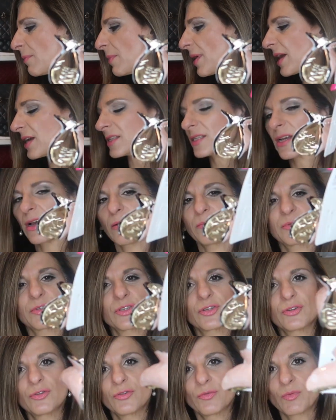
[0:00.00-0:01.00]
I picked up
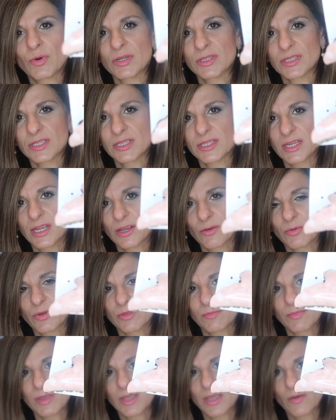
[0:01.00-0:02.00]
two, one to take
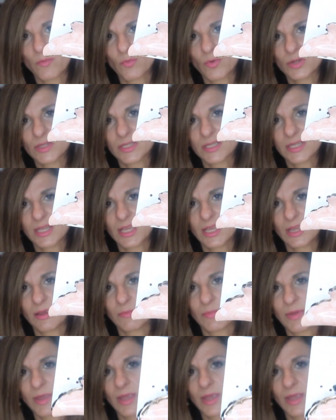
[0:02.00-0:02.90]
with me and one to keep